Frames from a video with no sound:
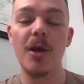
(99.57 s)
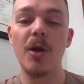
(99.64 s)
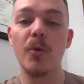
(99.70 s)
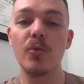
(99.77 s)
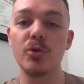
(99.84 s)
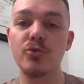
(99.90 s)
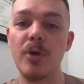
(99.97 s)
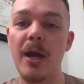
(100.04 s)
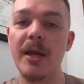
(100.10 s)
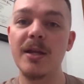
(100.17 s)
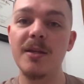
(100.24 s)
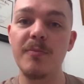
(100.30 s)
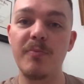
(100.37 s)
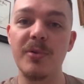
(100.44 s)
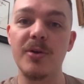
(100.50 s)
We're trying
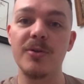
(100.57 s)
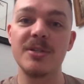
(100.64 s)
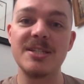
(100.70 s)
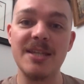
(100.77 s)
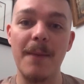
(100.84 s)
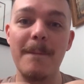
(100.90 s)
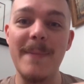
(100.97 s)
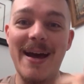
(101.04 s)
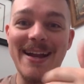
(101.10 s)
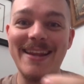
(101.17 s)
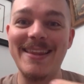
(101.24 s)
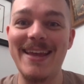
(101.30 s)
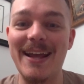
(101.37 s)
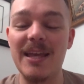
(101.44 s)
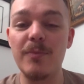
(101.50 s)
to build somebody
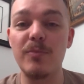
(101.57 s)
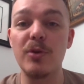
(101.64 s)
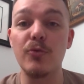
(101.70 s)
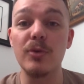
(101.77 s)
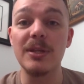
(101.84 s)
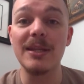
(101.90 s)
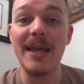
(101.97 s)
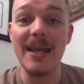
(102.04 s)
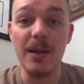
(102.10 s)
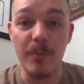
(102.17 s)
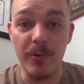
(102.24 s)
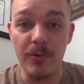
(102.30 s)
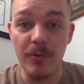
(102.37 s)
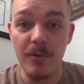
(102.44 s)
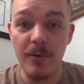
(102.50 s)
that can be
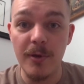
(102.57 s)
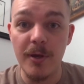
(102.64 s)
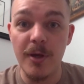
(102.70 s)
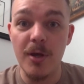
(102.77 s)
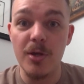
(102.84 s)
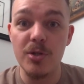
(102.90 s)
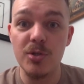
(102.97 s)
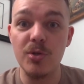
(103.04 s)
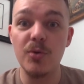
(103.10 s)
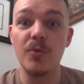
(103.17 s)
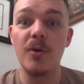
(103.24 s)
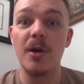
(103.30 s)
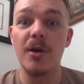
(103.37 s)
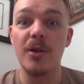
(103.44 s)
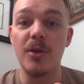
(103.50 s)
relatable to
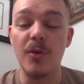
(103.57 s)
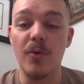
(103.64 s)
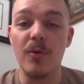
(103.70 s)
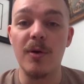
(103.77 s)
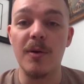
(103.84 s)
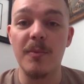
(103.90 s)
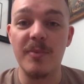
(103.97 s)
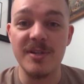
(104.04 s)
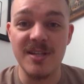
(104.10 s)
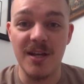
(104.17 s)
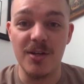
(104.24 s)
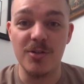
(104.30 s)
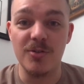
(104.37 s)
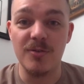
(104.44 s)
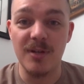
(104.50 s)
your
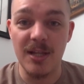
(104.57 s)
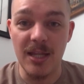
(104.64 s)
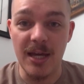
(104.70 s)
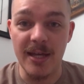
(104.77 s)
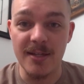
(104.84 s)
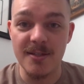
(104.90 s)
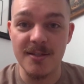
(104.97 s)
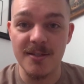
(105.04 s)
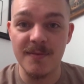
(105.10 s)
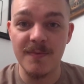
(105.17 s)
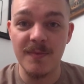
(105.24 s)
potential clients,